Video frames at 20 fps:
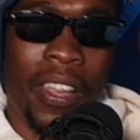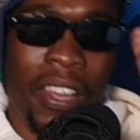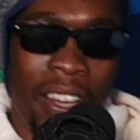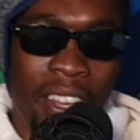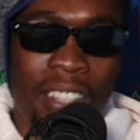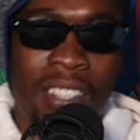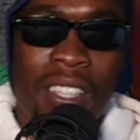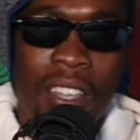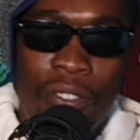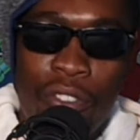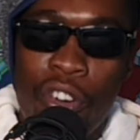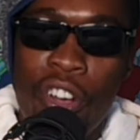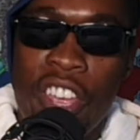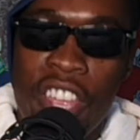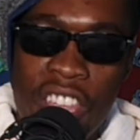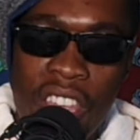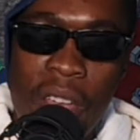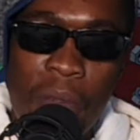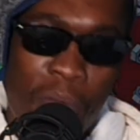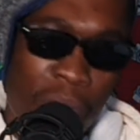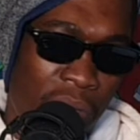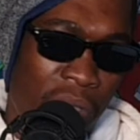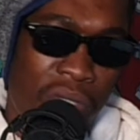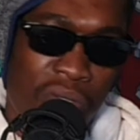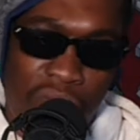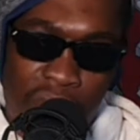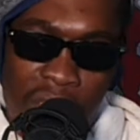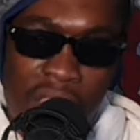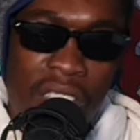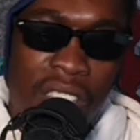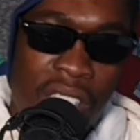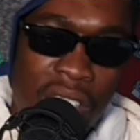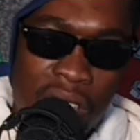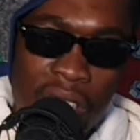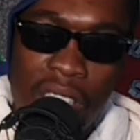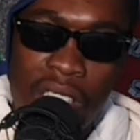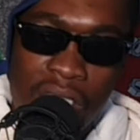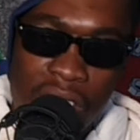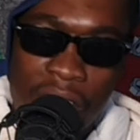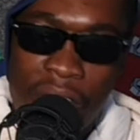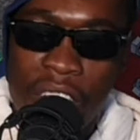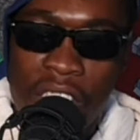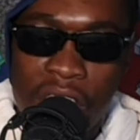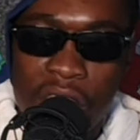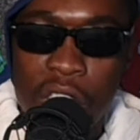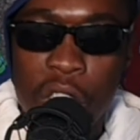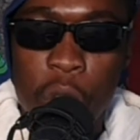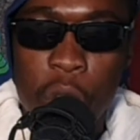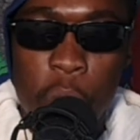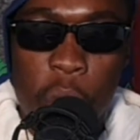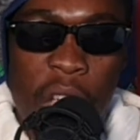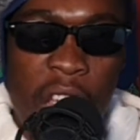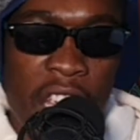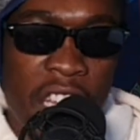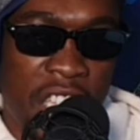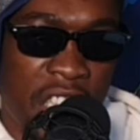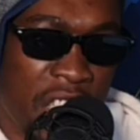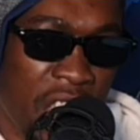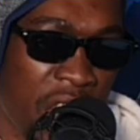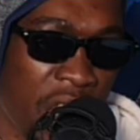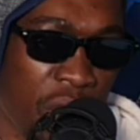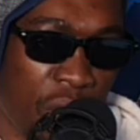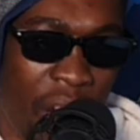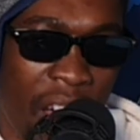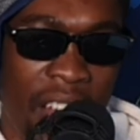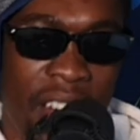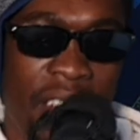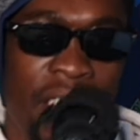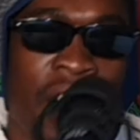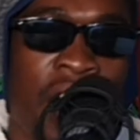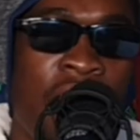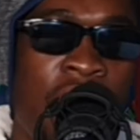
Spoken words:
okay, let's say for a year because 2017 to 18, right?